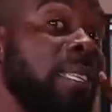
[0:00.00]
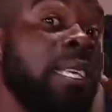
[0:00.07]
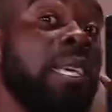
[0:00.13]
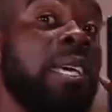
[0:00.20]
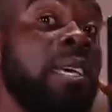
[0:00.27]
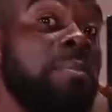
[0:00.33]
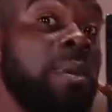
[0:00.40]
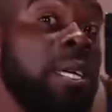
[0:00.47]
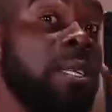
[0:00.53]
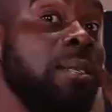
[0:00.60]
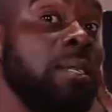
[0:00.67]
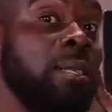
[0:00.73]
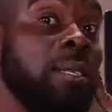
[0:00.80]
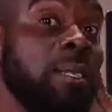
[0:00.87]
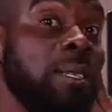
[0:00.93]
yeah, man.
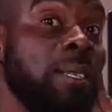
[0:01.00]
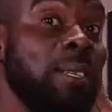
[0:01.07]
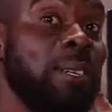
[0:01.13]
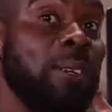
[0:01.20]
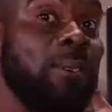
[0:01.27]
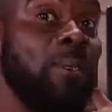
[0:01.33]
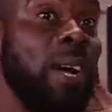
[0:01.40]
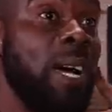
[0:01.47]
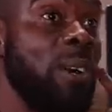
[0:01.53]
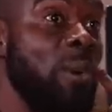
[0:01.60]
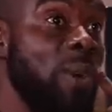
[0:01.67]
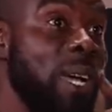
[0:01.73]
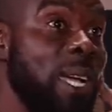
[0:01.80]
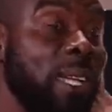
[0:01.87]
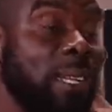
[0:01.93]
What go
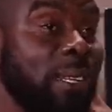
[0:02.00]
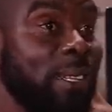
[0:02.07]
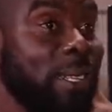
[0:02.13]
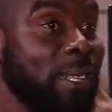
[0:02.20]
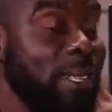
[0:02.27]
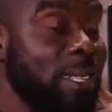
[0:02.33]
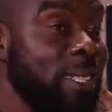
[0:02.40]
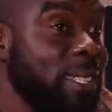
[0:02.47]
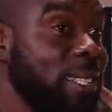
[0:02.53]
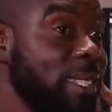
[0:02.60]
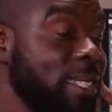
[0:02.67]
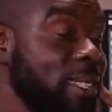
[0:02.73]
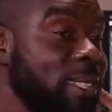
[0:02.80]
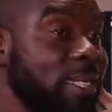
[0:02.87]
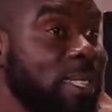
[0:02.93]
on?
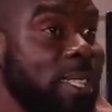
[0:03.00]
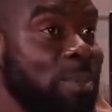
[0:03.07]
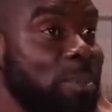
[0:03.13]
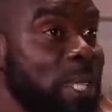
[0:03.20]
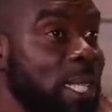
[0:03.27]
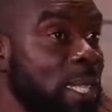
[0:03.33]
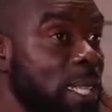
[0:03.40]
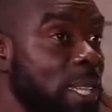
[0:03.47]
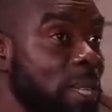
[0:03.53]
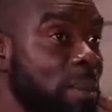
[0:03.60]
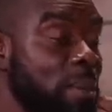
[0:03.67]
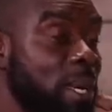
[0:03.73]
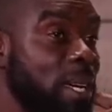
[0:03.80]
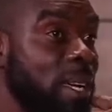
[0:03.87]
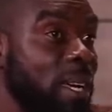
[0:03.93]
She give me
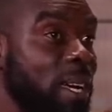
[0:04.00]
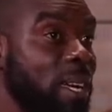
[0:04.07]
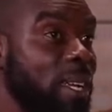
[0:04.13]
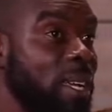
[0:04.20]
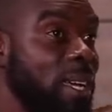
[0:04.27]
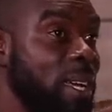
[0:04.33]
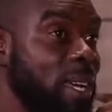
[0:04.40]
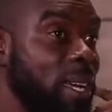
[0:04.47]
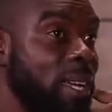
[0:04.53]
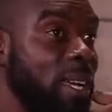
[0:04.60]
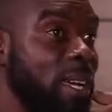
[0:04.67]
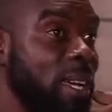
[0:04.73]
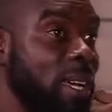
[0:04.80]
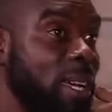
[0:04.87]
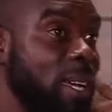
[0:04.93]
name of uh, uh,
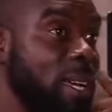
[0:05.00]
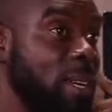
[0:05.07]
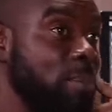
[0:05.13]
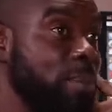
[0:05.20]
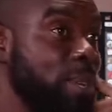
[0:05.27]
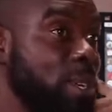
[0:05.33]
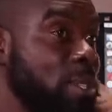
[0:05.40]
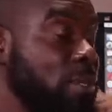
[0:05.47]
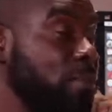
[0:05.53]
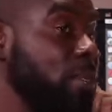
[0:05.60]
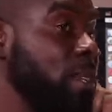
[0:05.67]
uh, uh the person